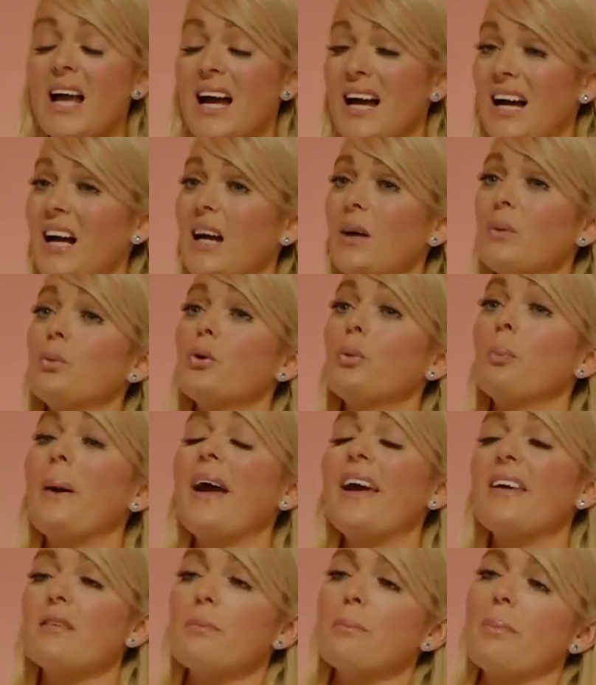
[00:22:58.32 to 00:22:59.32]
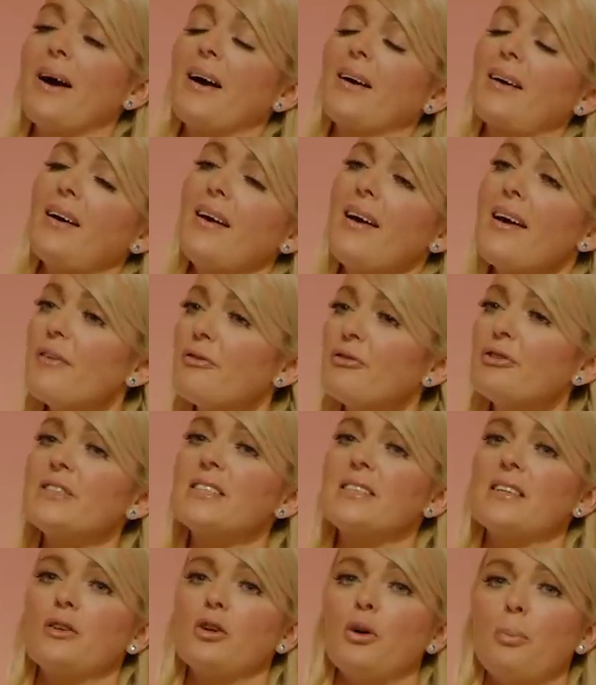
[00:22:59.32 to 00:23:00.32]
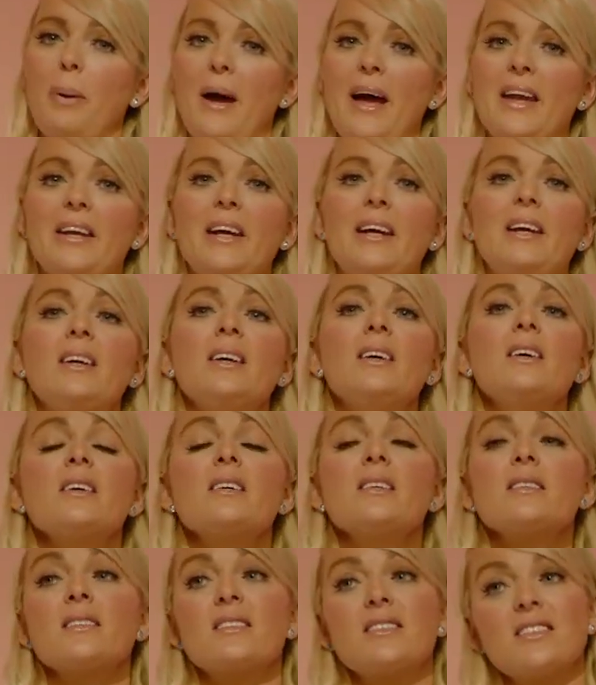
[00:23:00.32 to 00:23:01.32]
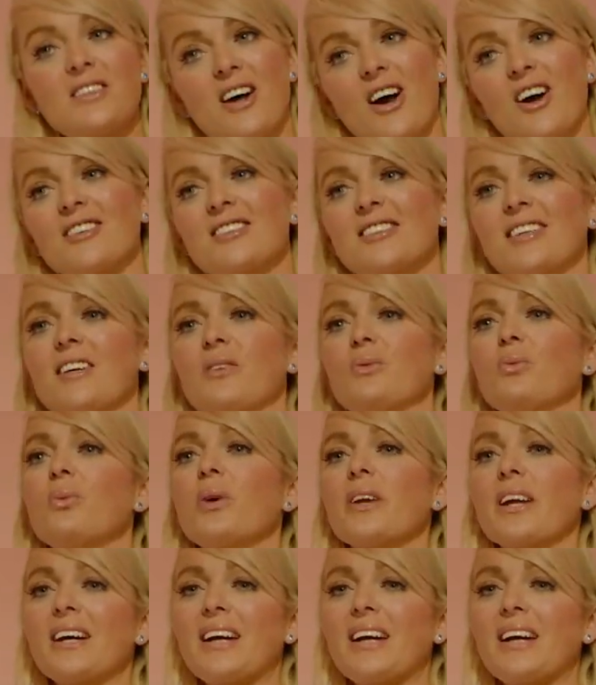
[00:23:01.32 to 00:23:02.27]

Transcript: I will pay them back every single penny, starting when I